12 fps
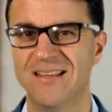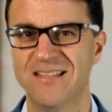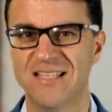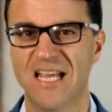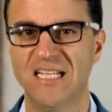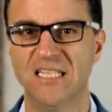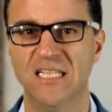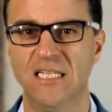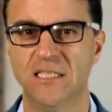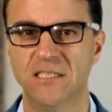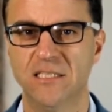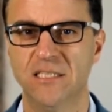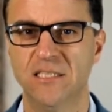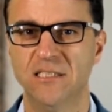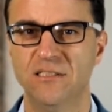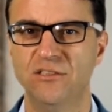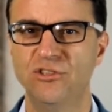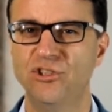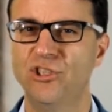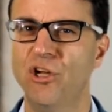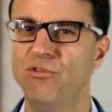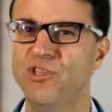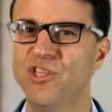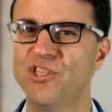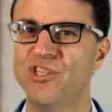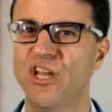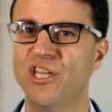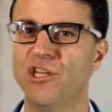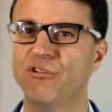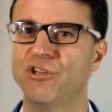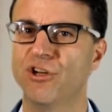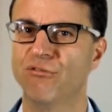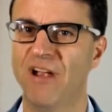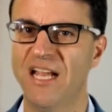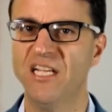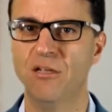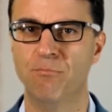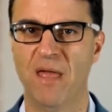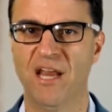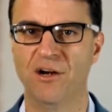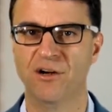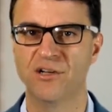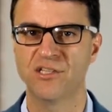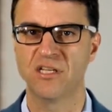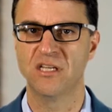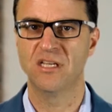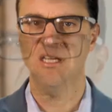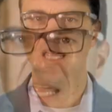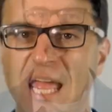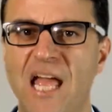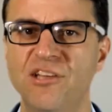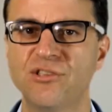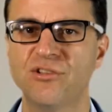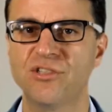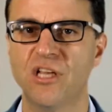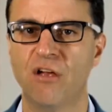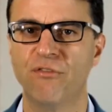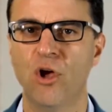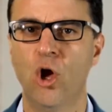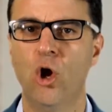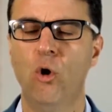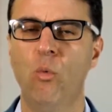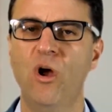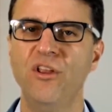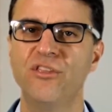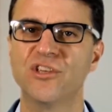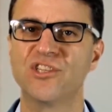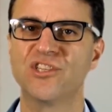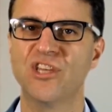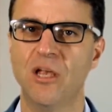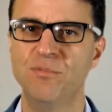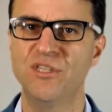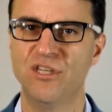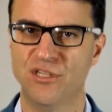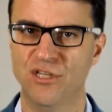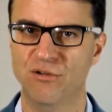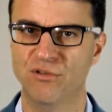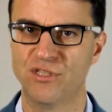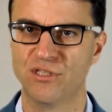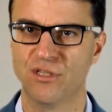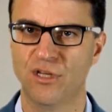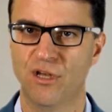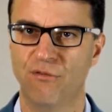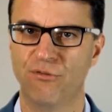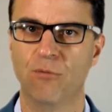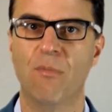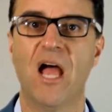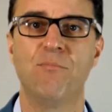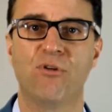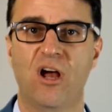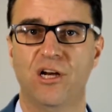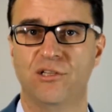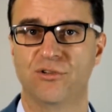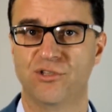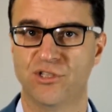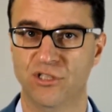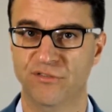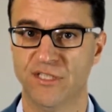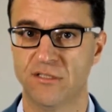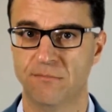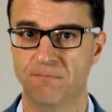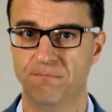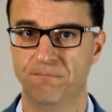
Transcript: Secondly, don't just study your direct competitors. Ask yourself, what are the substitutes for my product or service?